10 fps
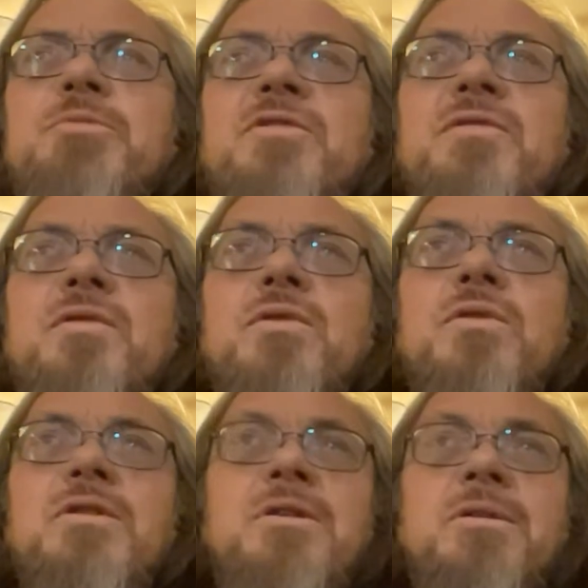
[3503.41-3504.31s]

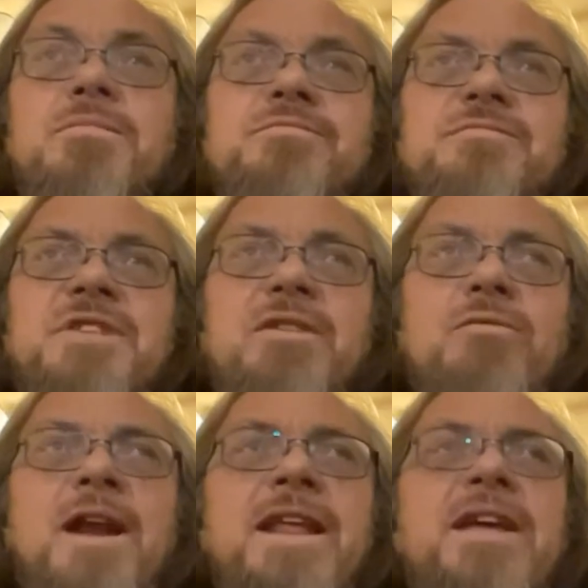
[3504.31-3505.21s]
before, or
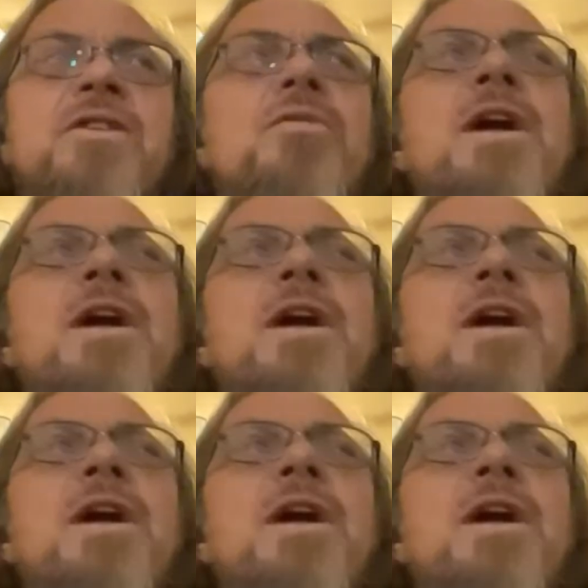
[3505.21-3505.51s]
right in